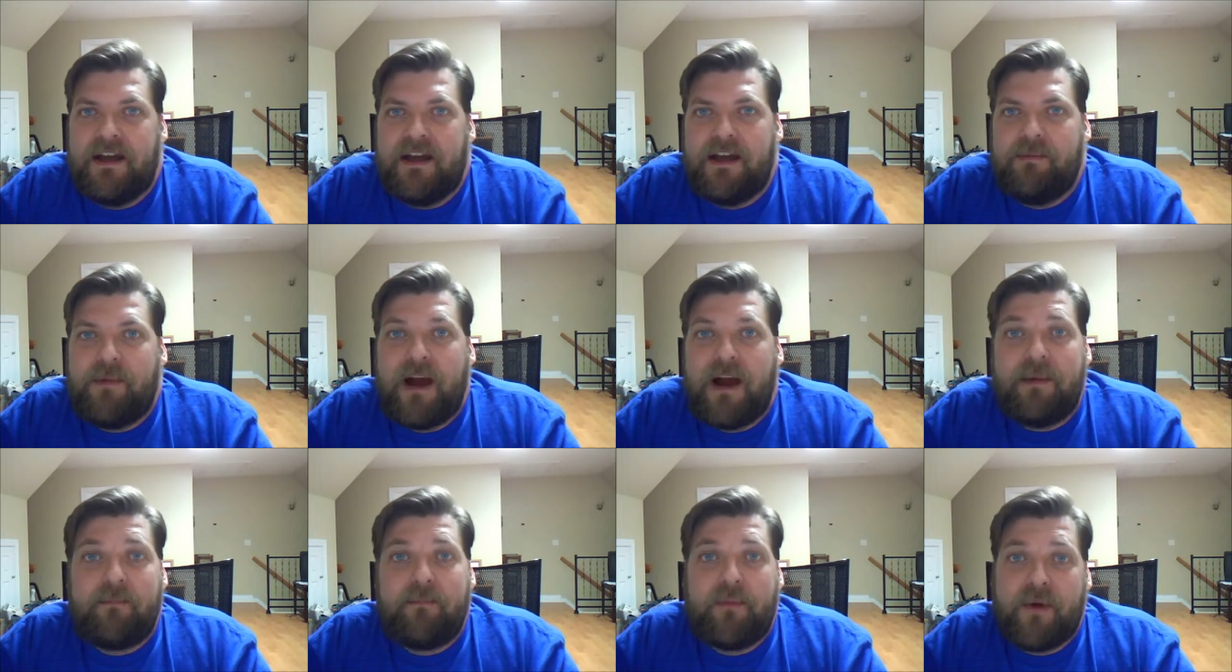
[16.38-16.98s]

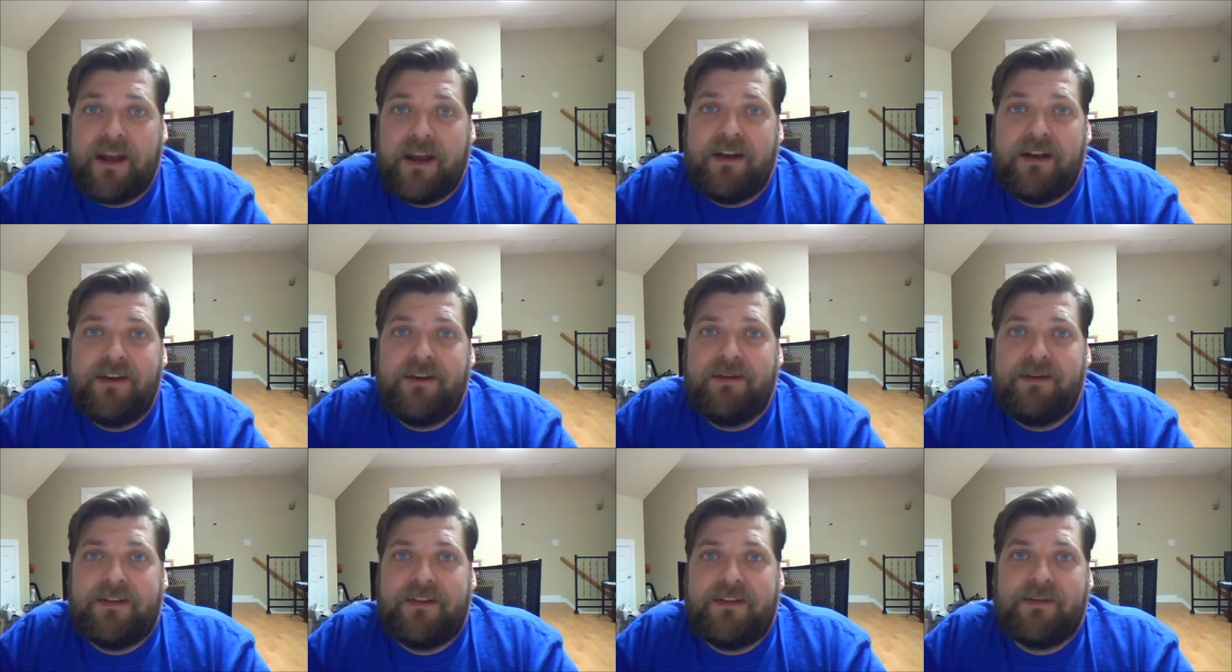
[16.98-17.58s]
I'm brand
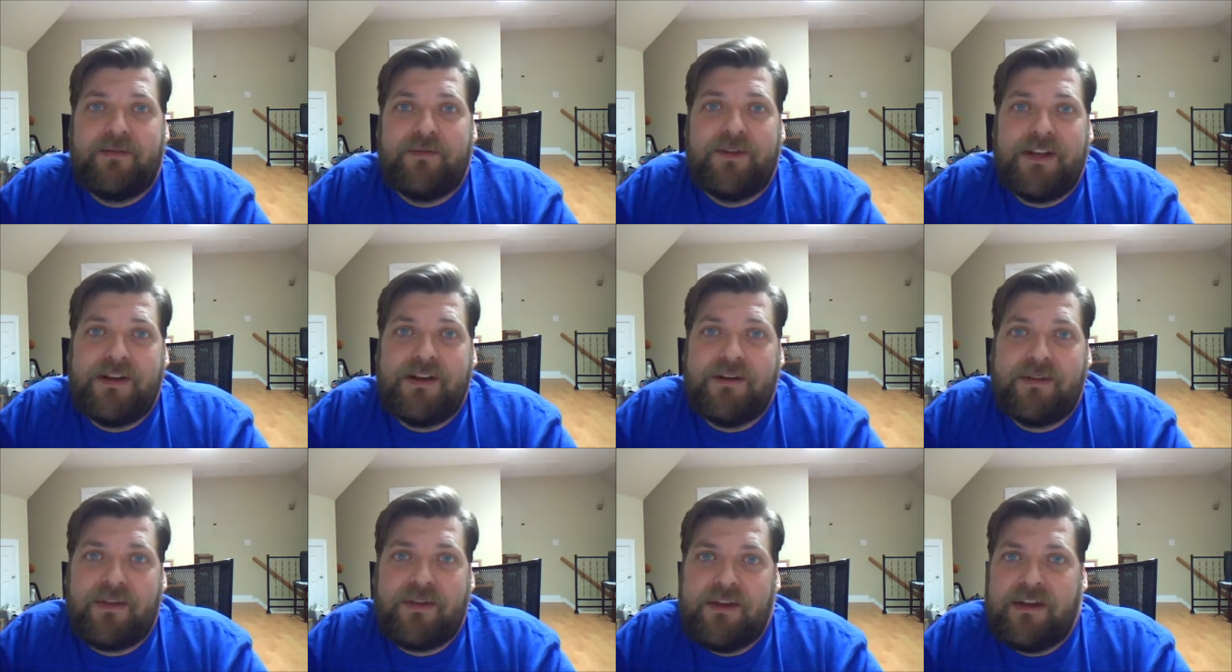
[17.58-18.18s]
new at this video
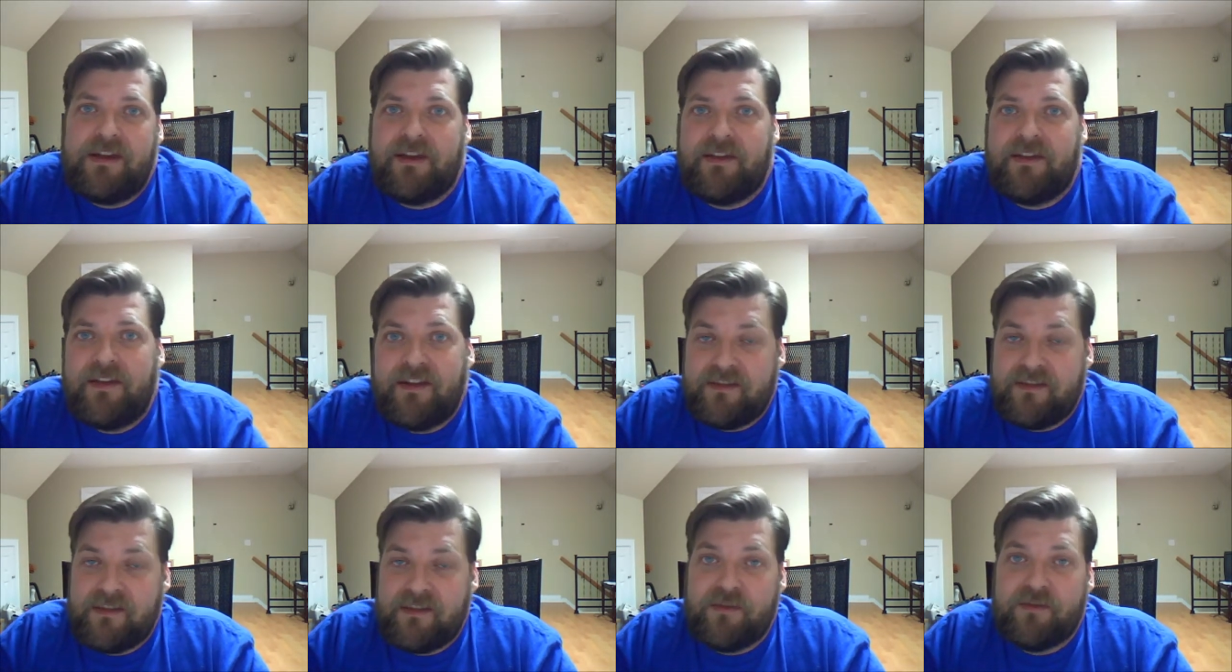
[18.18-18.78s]
thing. I think
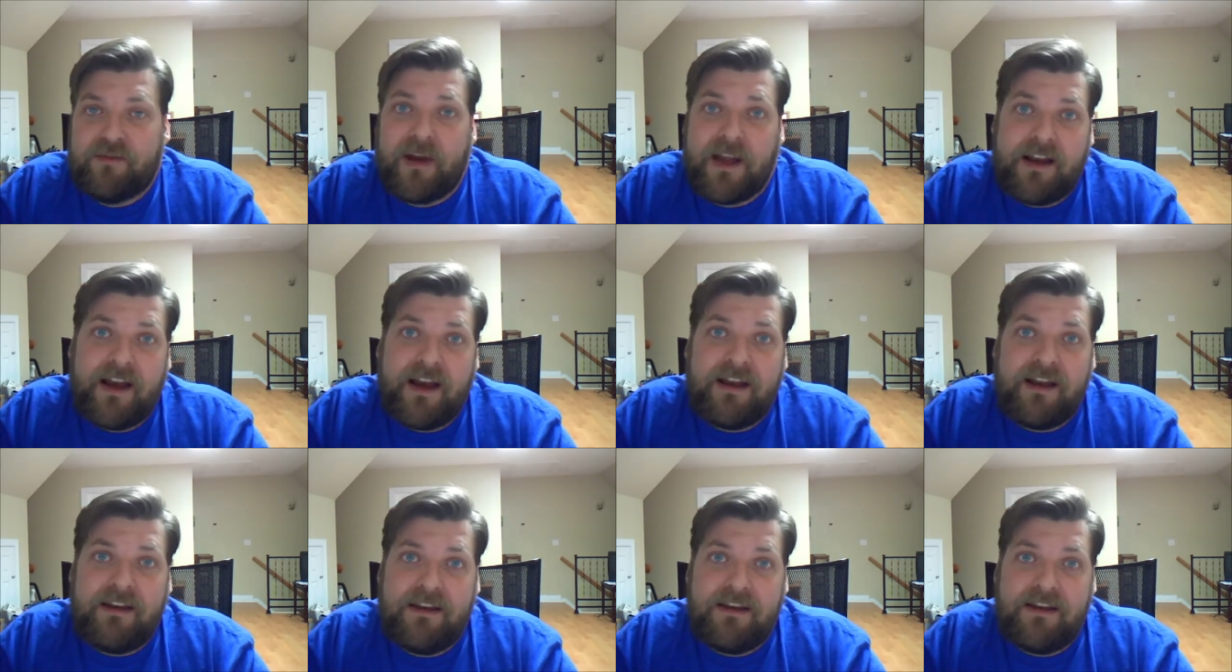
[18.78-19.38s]
it's a great
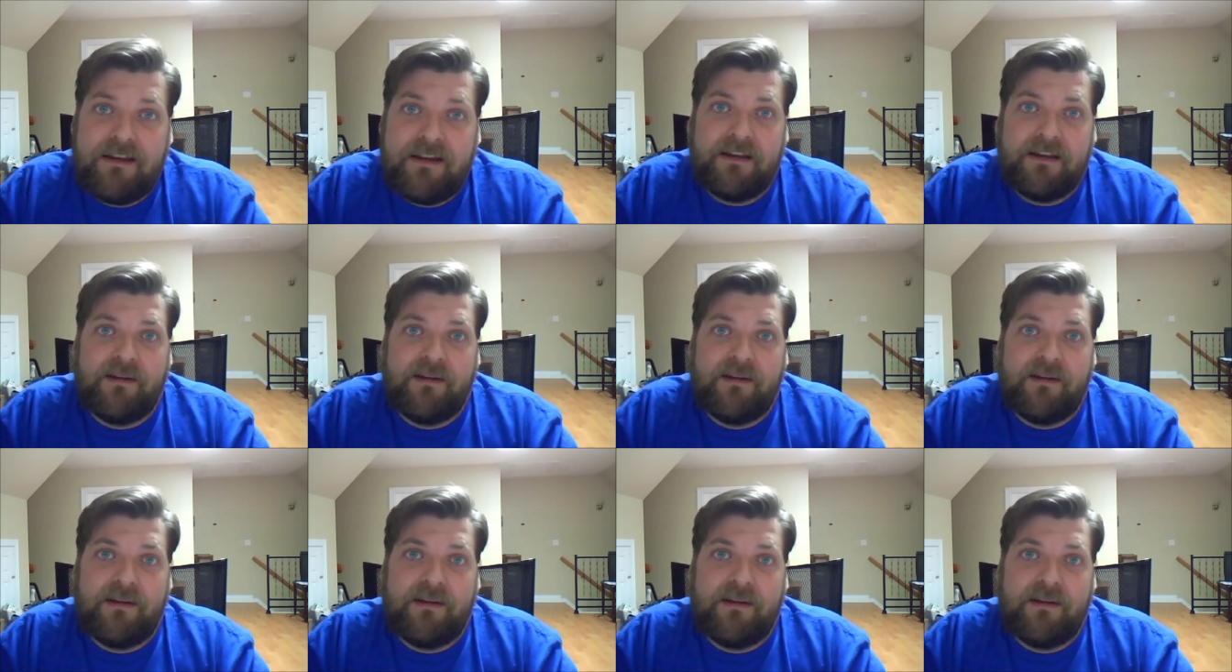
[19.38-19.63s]
idea.